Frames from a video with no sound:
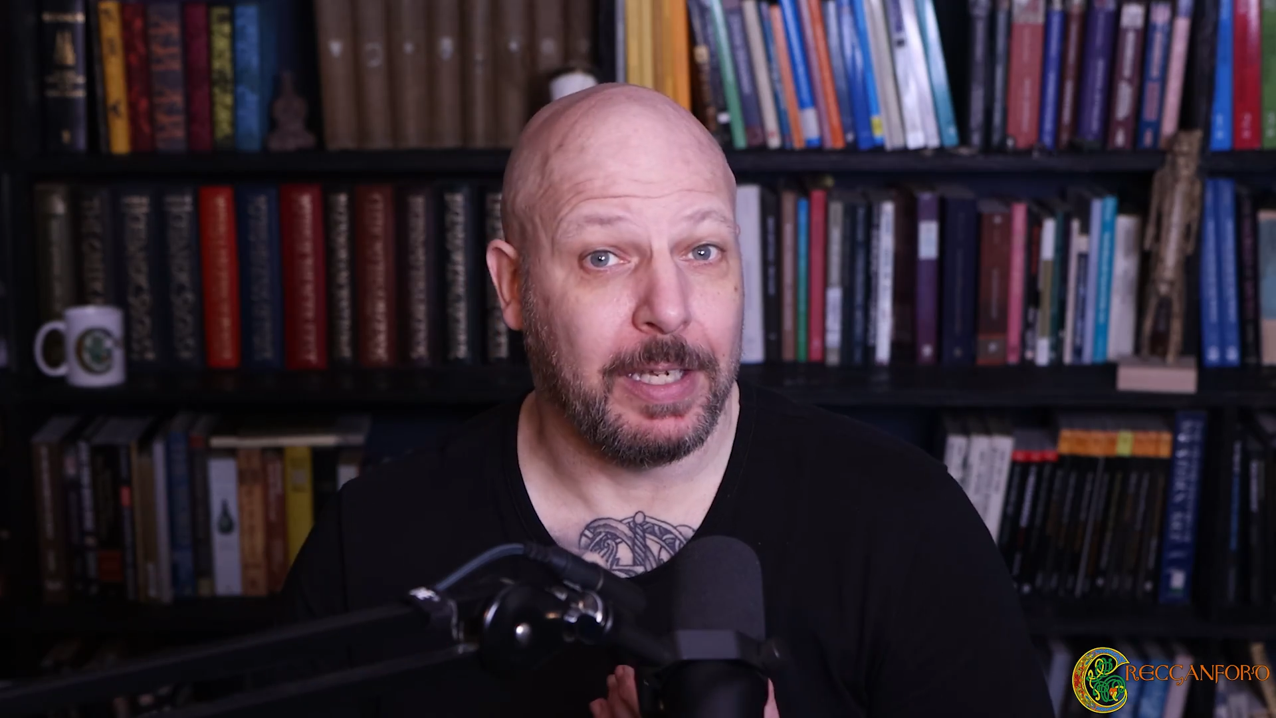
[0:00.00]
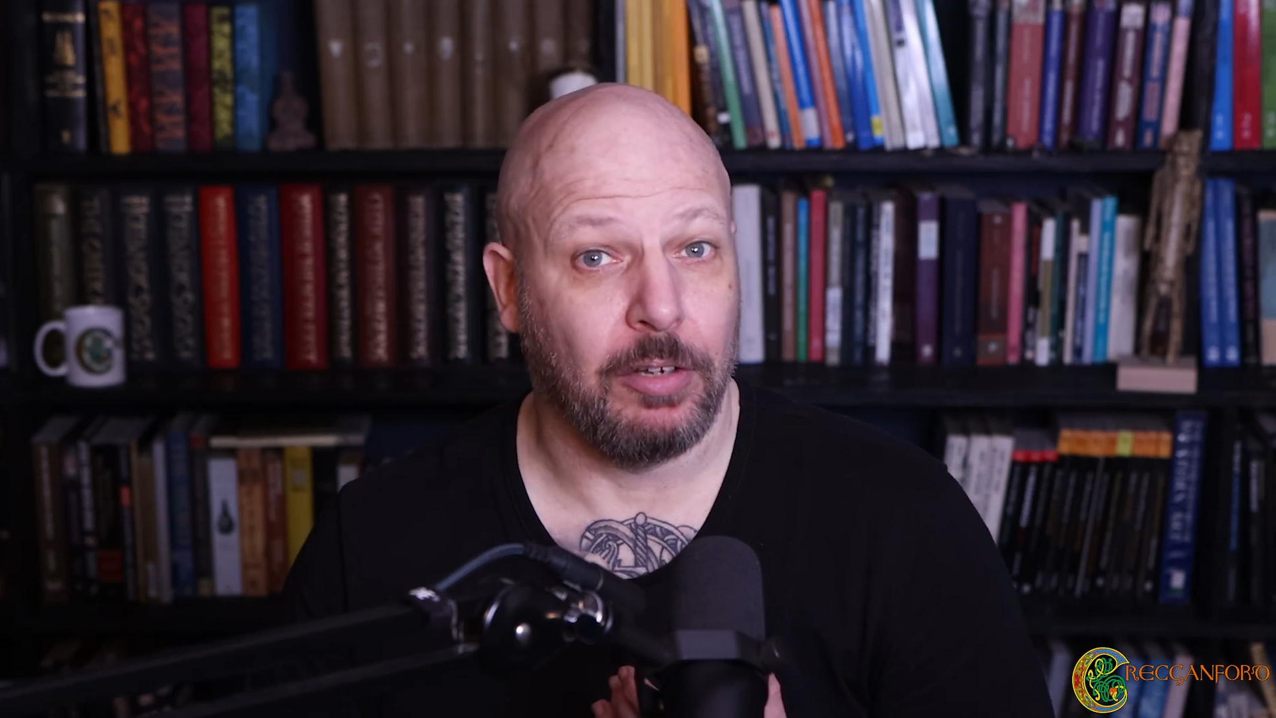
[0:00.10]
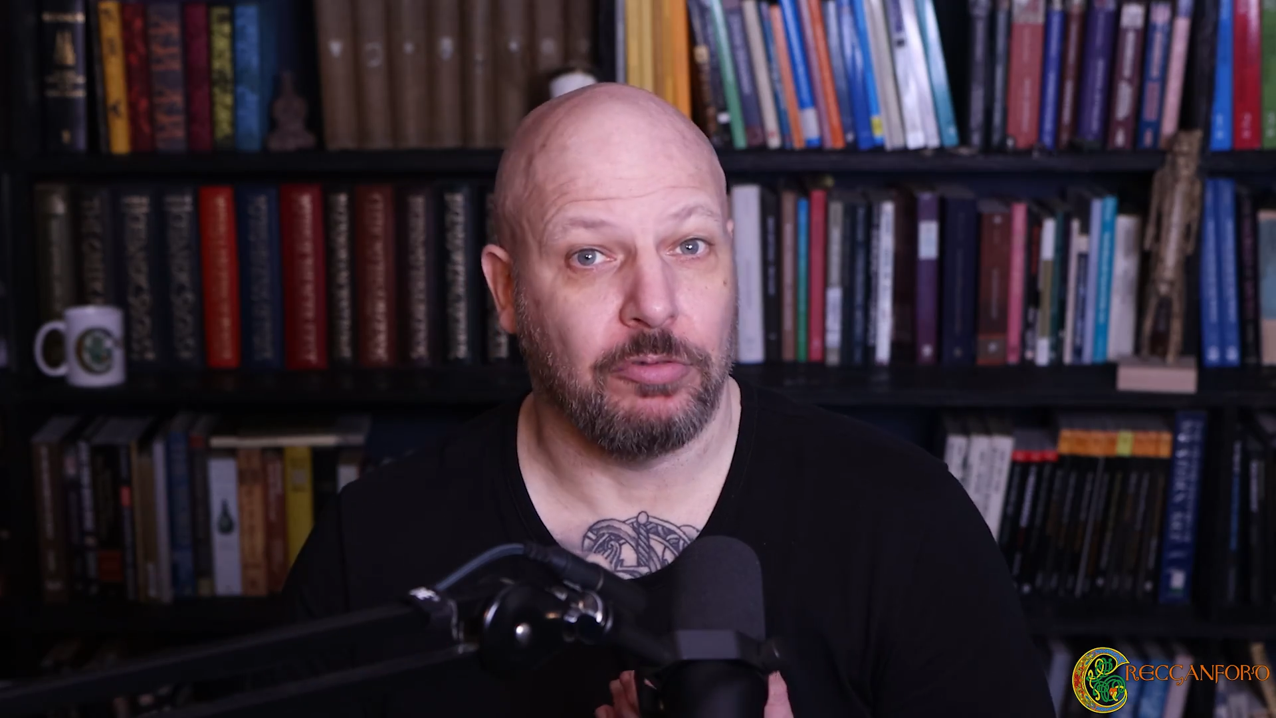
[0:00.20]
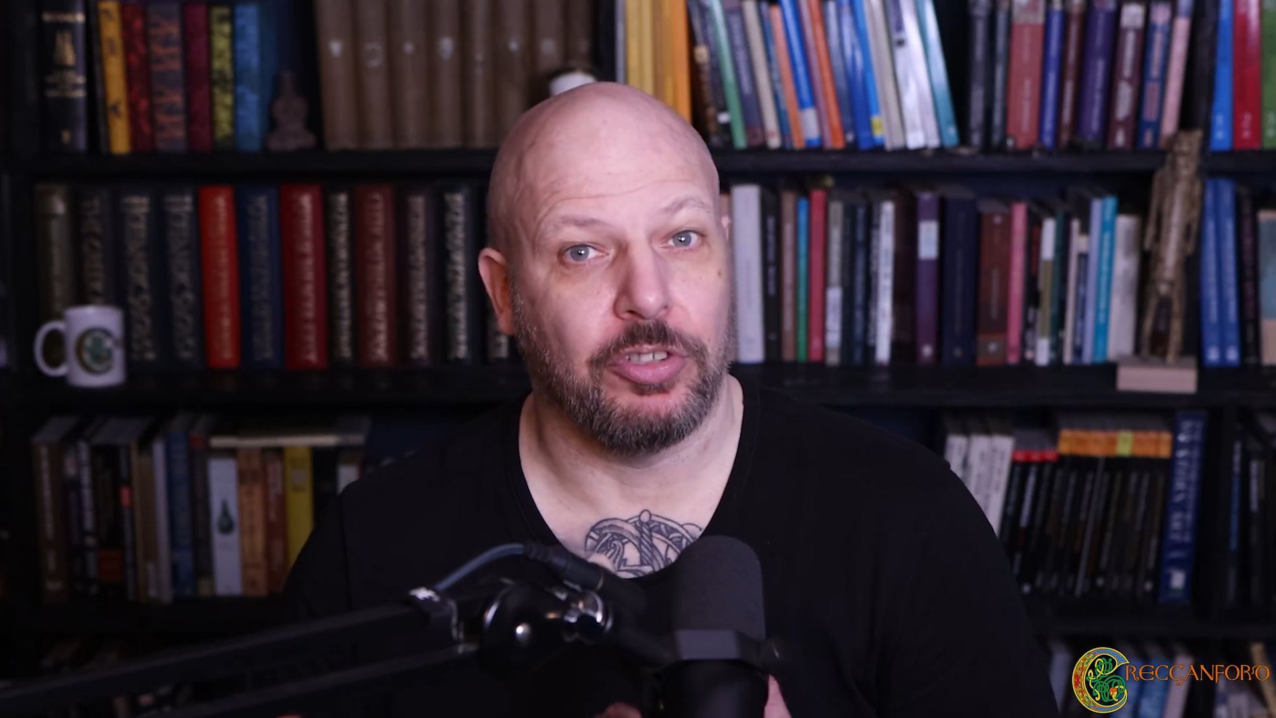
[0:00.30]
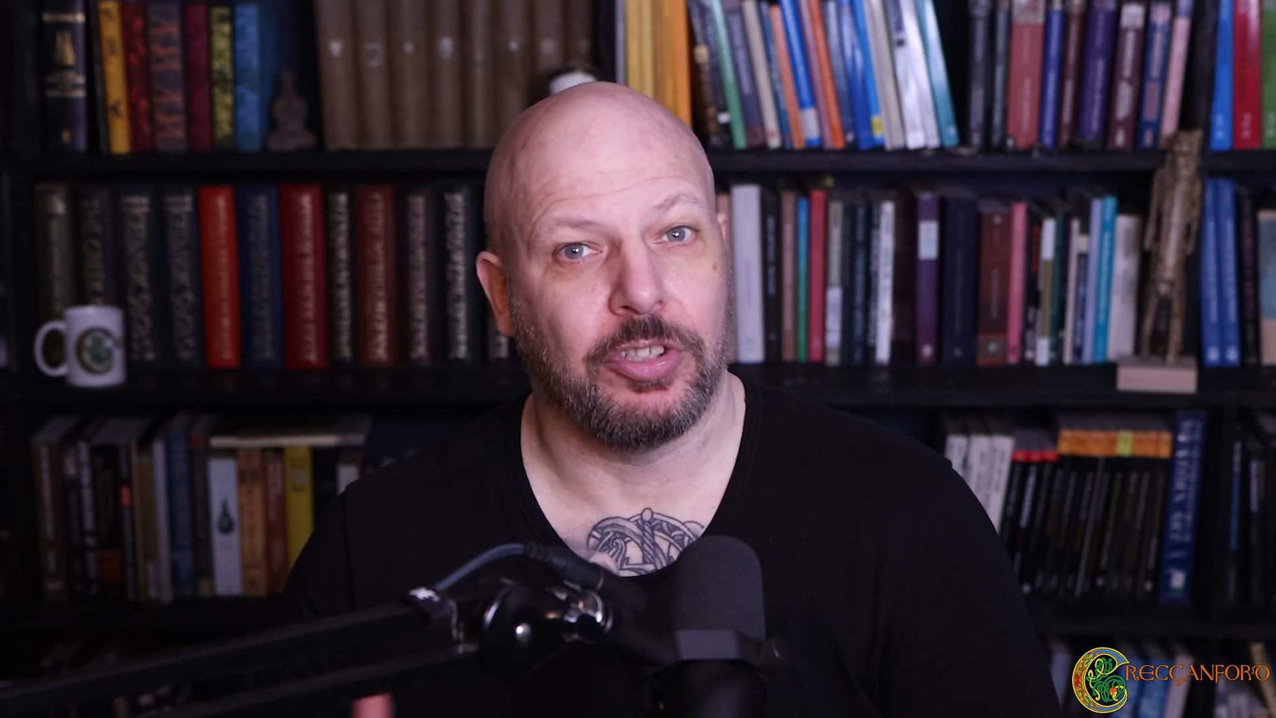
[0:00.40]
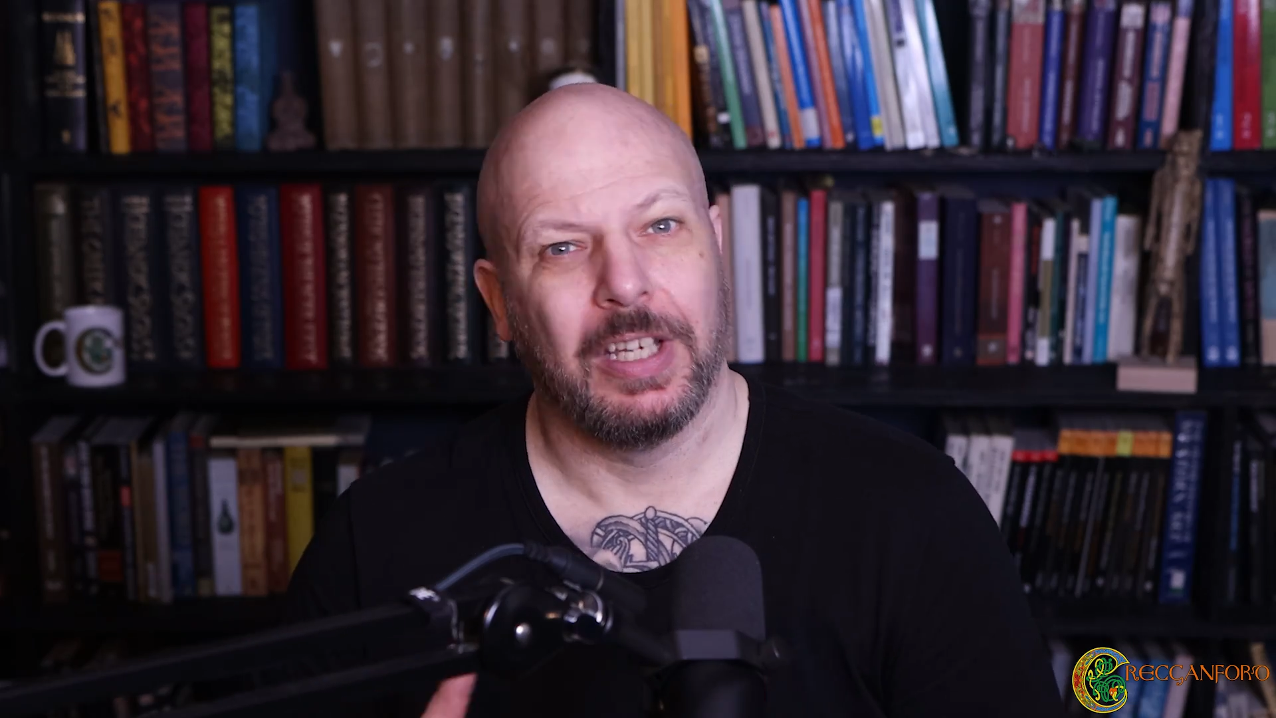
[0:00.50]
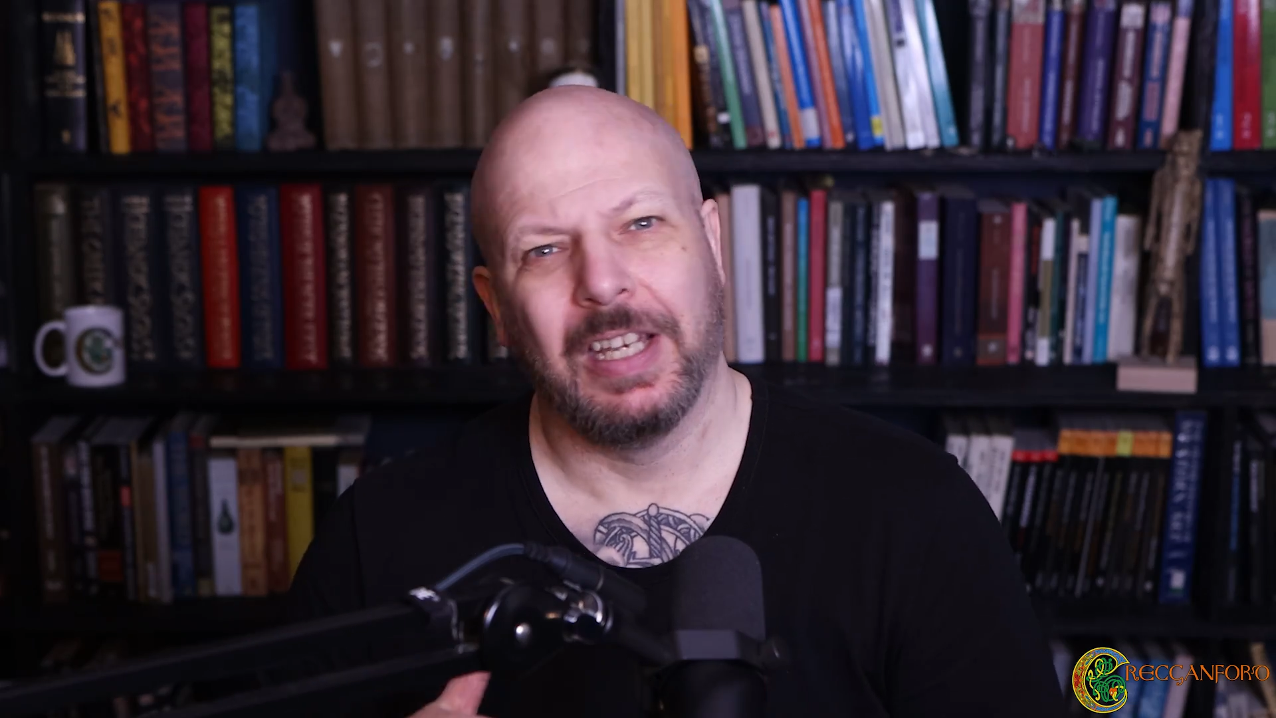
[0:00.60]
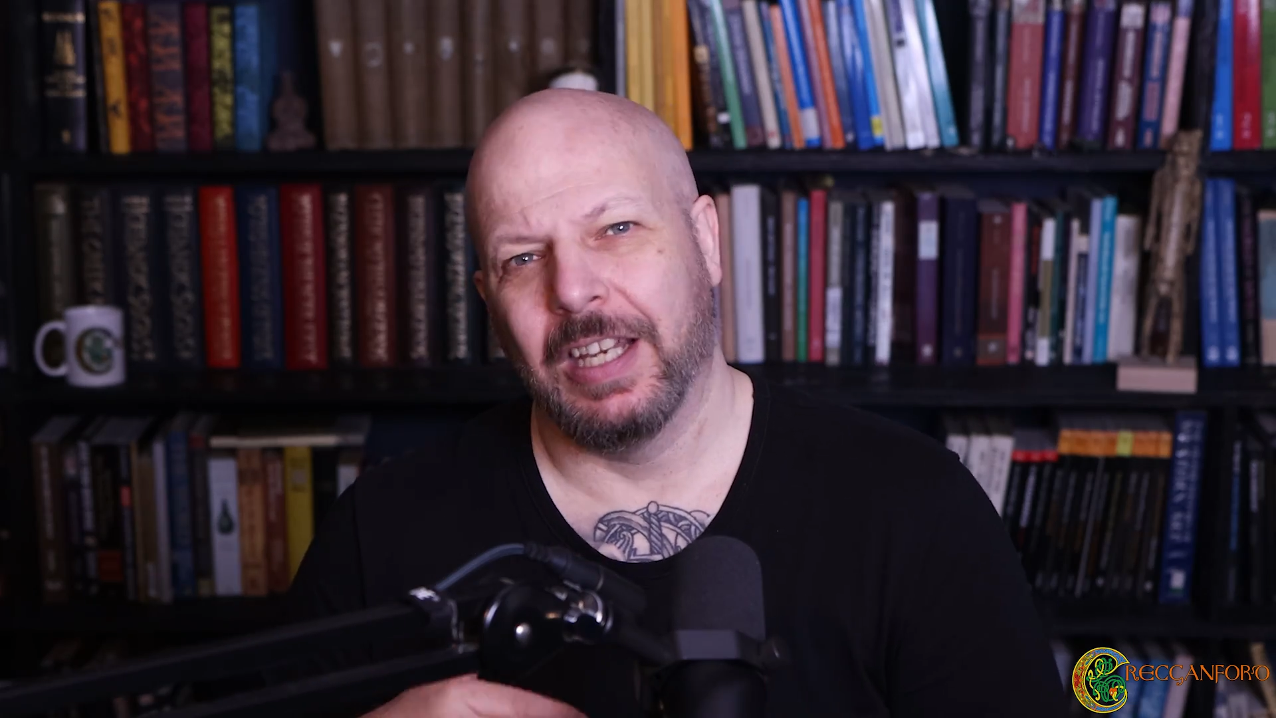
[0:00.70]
cultures